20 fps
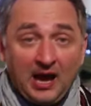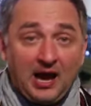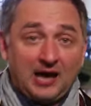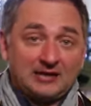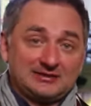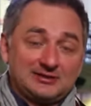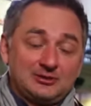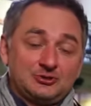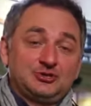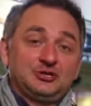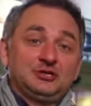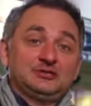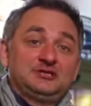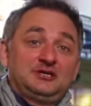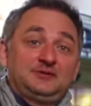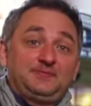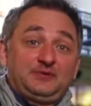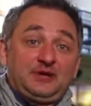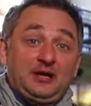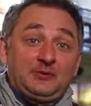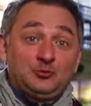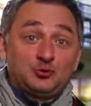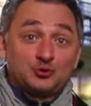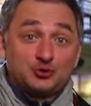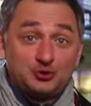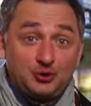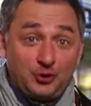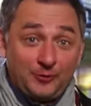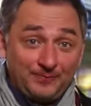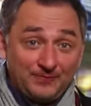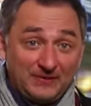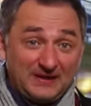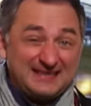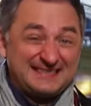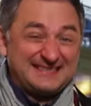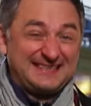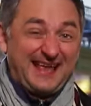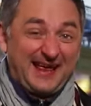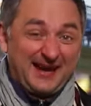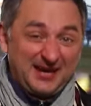because, historically, the
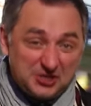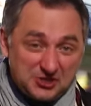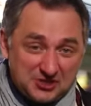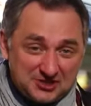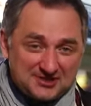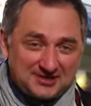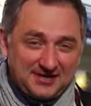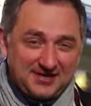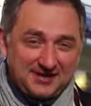Dutch are very